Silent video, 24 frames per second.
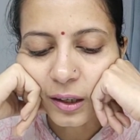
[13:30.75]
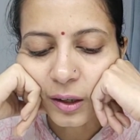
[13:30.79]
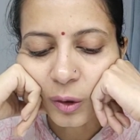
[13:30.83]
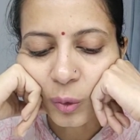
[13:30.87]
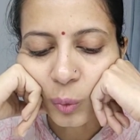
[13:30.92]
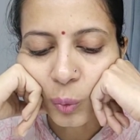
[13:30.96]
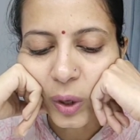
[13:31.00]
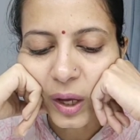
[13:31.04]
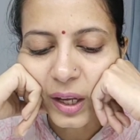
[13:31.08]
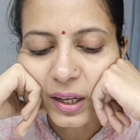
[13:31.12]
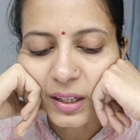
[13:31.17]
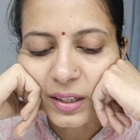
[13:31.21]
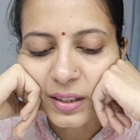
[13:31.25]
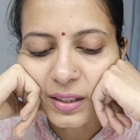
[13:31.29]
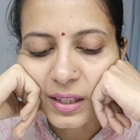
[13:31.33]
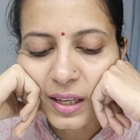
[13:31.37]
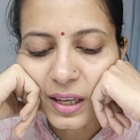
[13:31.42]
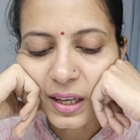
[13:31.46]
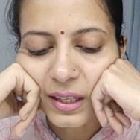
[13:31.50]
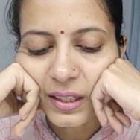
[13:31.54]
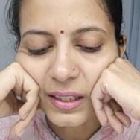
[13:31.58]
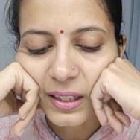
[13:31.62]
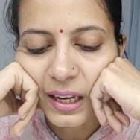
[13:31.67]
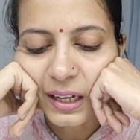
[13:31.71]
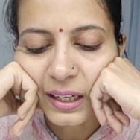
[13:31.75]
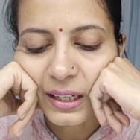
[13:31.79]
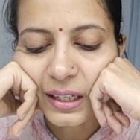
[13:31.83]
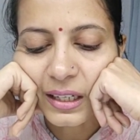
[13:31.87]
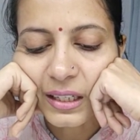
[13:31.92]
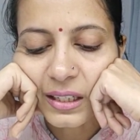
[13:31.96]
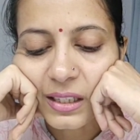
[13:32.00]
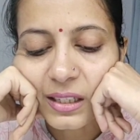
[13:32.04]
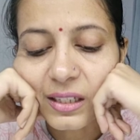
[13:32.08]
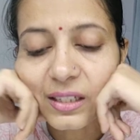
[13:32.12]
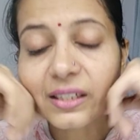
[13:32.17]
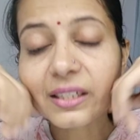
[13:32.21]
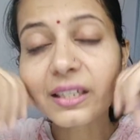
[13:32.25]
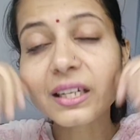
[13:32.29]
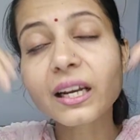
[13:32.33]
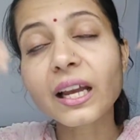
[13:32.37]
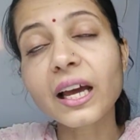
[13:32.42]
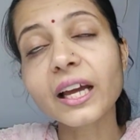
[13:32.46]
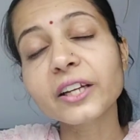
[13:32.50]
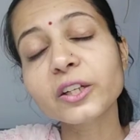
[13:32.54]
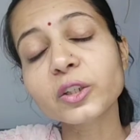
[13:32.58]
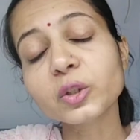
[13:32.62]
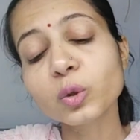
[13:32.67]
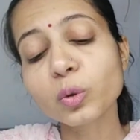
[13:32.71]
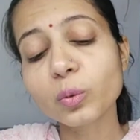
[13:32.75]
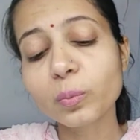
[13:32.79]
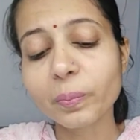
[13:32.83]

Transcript: where he says, and listen till I do